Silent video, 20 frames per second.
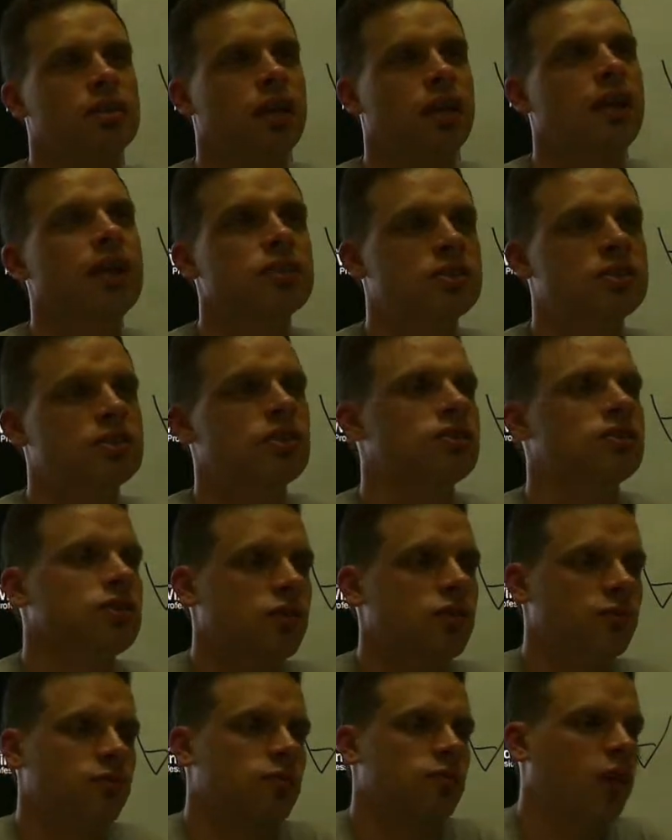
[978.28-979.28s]
an instance
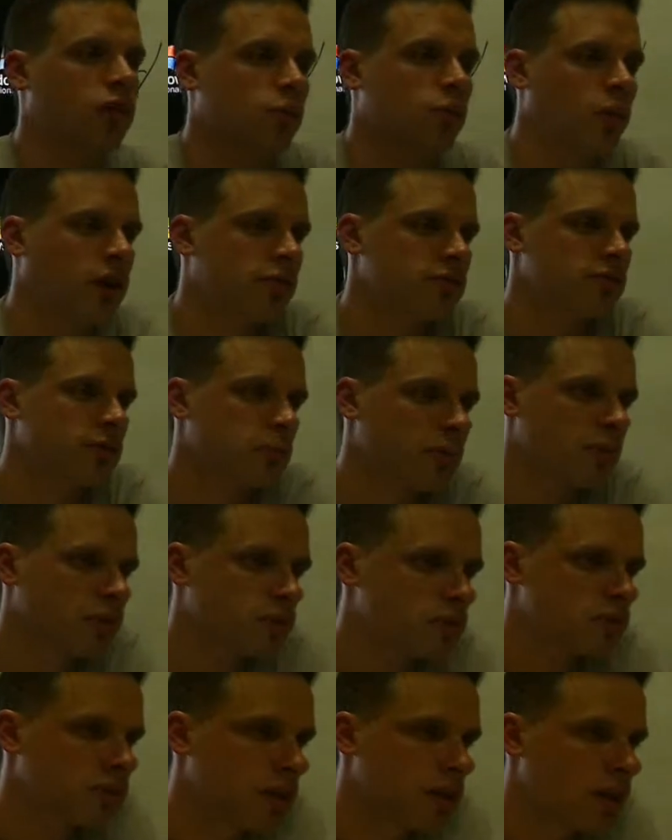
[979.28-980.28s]
of whatever it
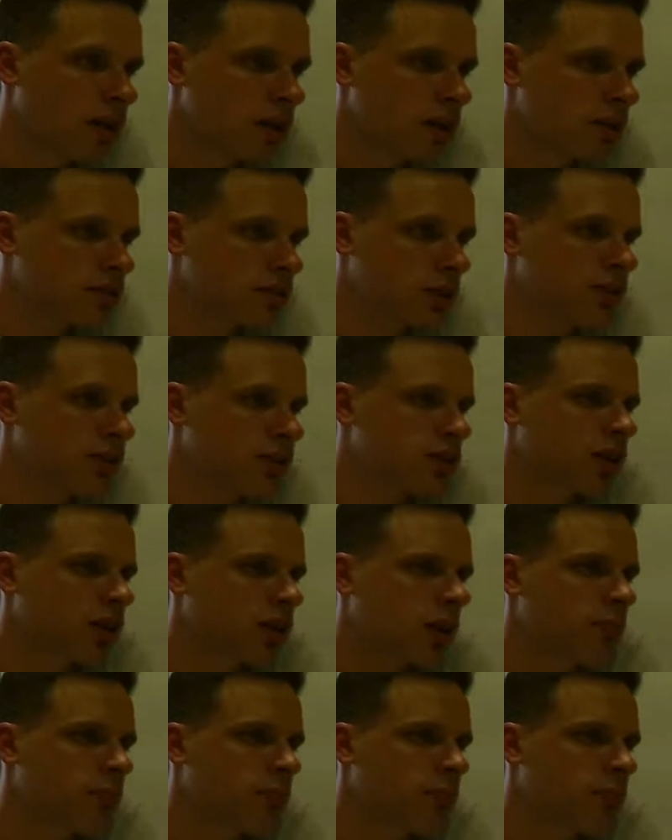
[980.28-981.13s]
builds. So this